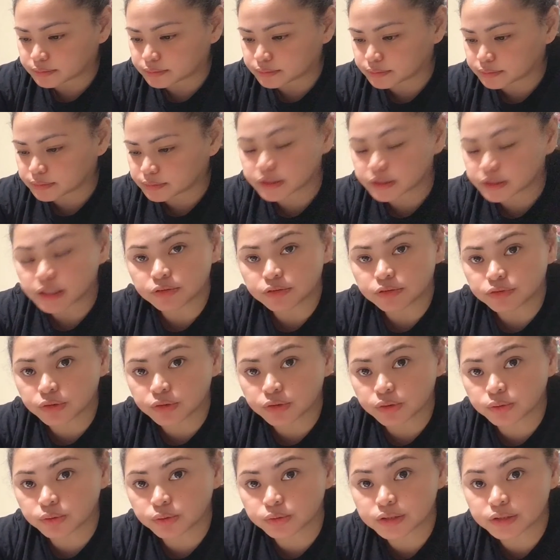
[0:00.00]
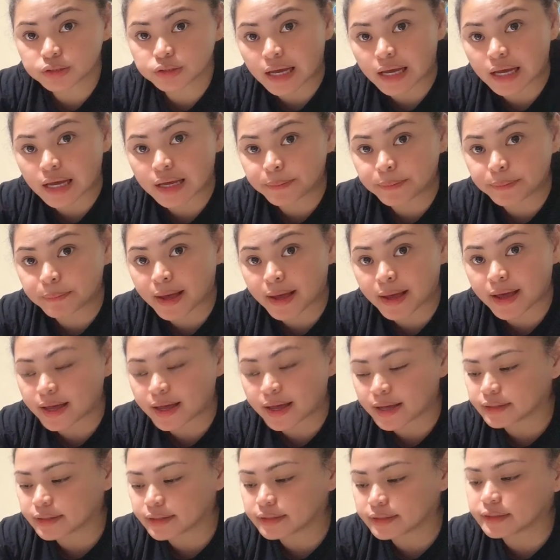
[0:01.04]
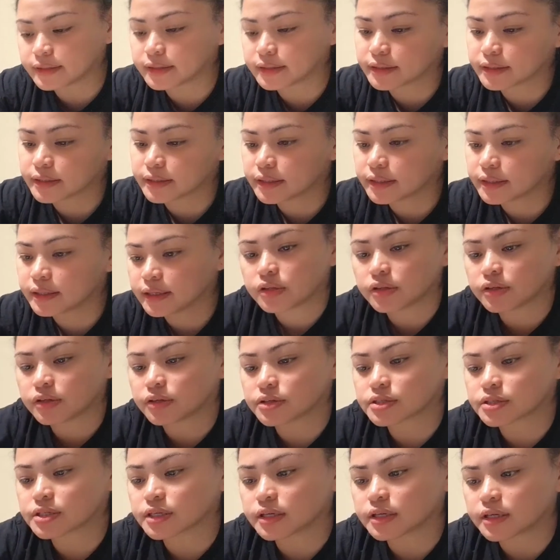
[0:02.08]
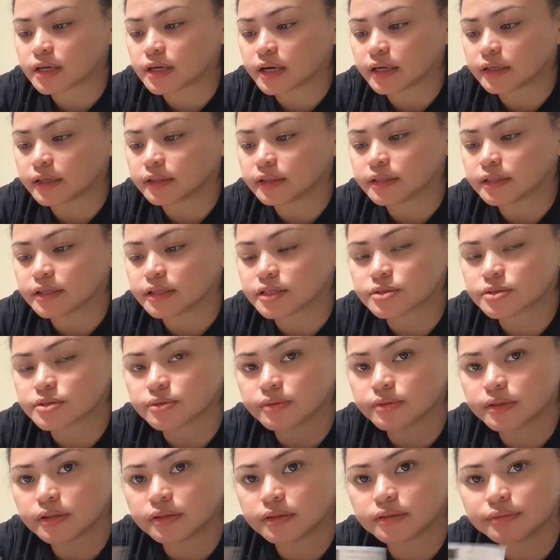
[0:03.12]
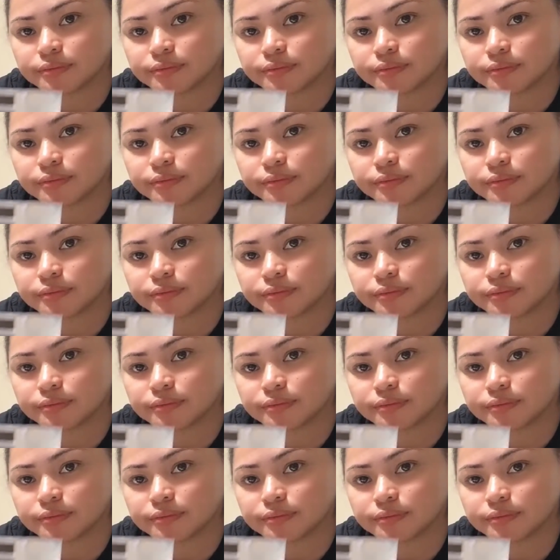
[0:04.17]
cell phones, iPad. There's a guide as well.